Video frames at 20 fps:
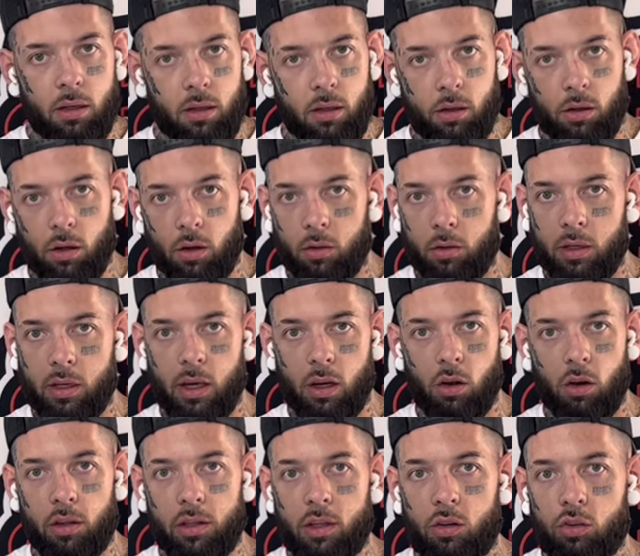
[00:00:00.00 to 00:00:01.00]
you know, get
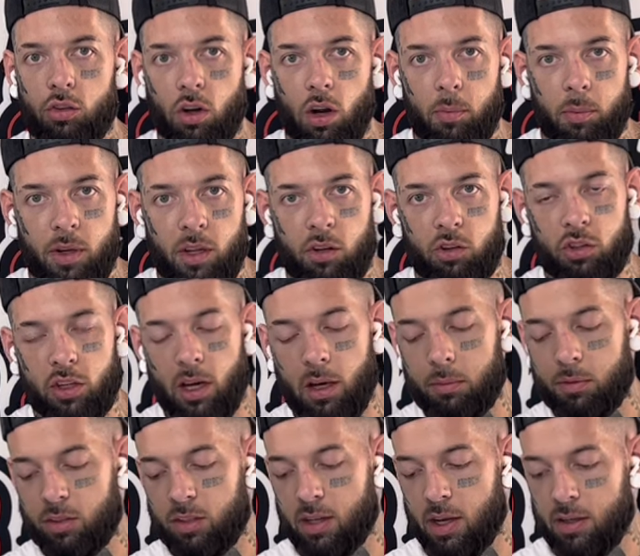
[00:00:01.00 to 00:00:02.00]
all these sharpening
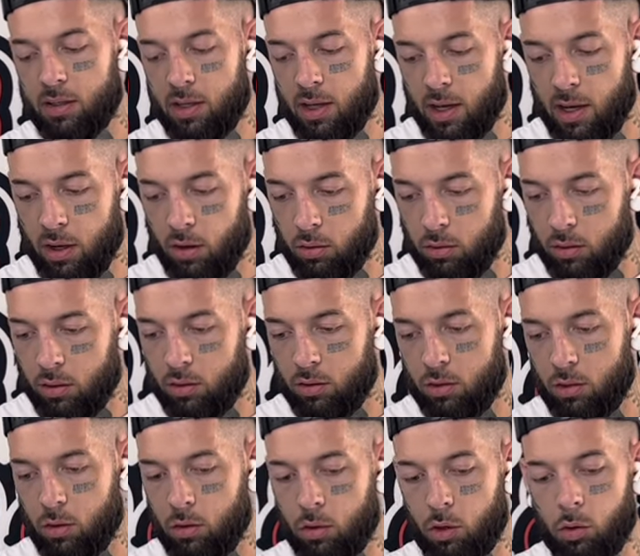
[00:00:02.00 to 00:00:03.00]
jobs sent out
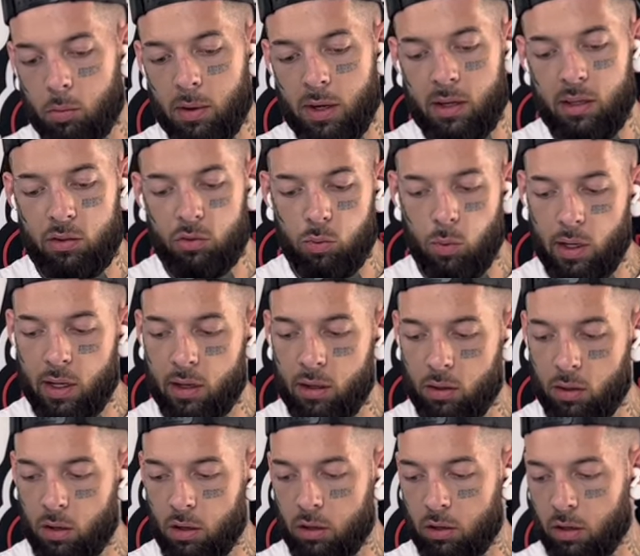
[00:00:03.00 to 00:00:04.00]
so nobody's waiting
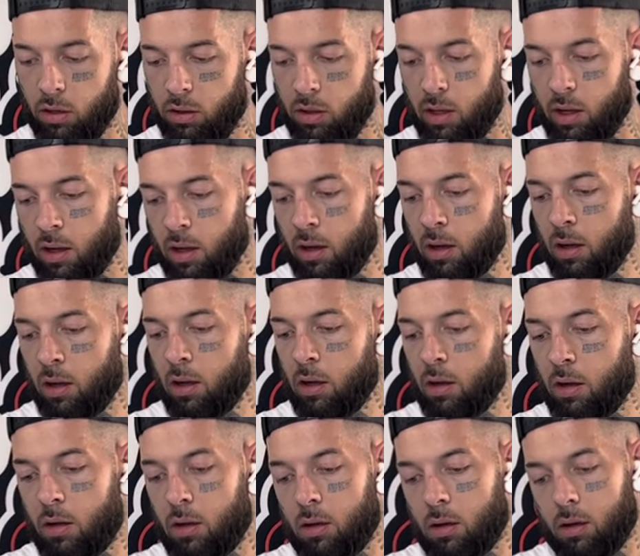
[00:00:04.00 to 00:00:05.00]
longer than
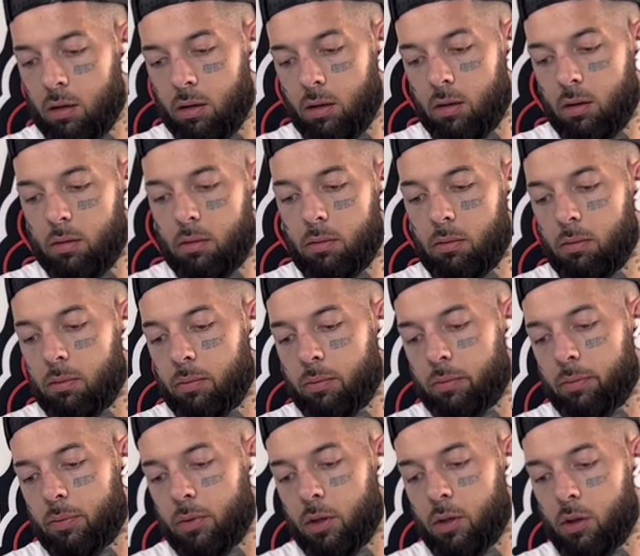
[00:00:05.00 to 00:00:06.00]
um,
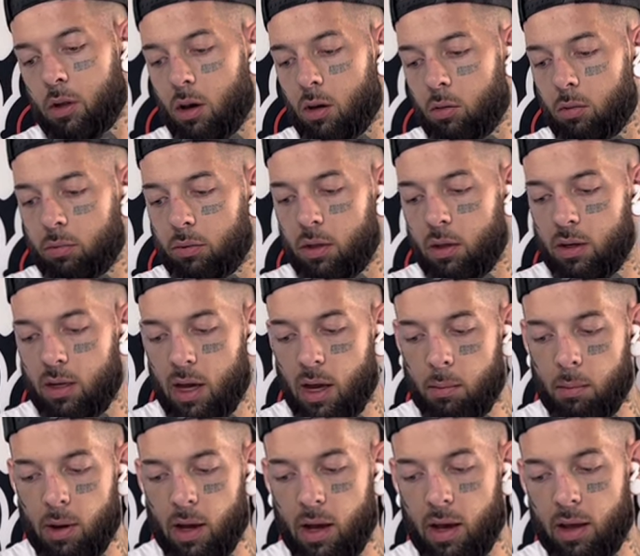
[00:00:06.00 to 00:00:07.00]
you know, the
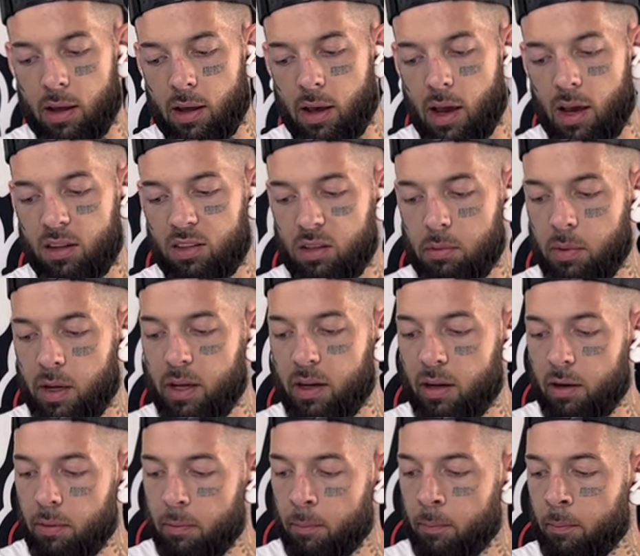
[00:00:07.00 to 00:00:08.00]
time I
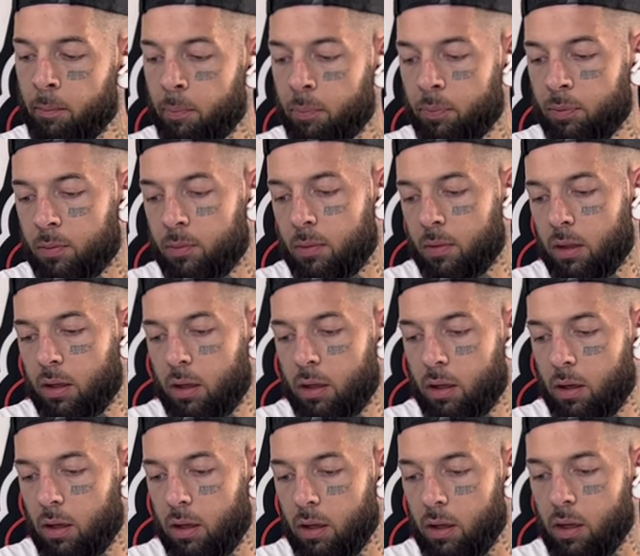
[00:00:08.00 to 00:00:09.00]
estimated.
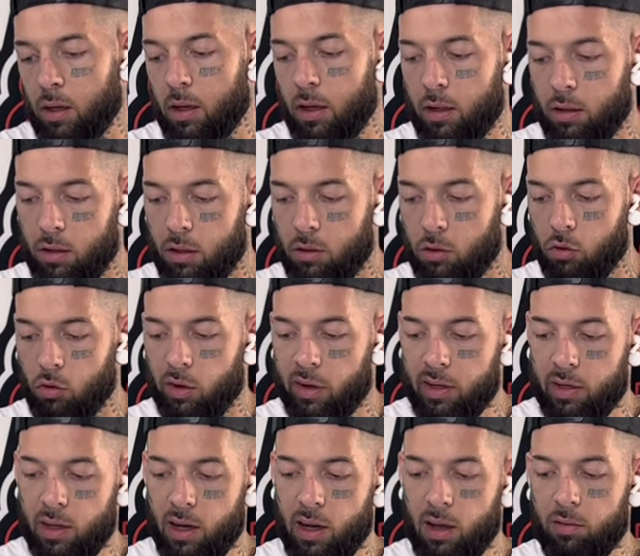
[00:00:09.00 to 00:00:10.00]
And the
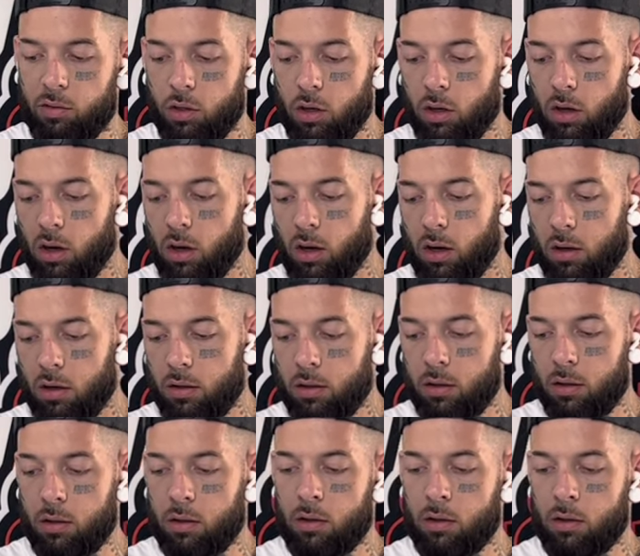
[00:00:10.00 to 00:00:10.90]
three knives are